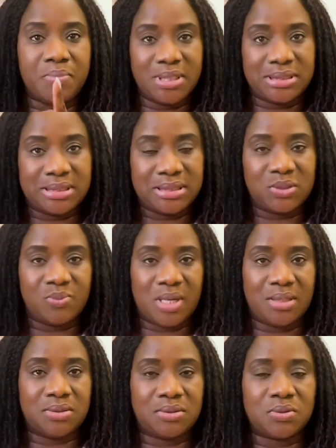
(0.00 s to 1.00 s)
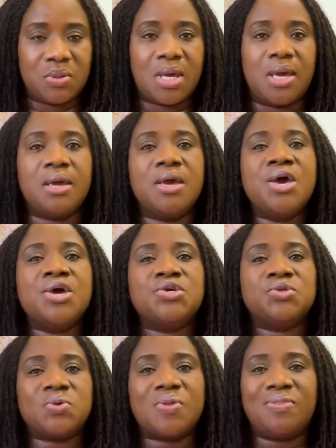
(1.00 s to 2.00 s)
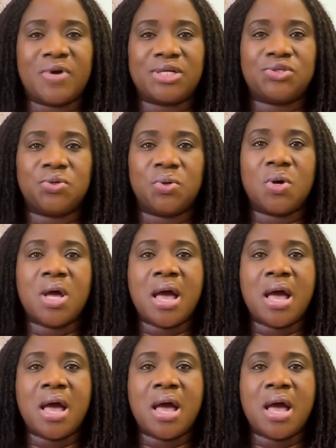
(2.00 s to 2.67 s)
business space. Okay. So the factor,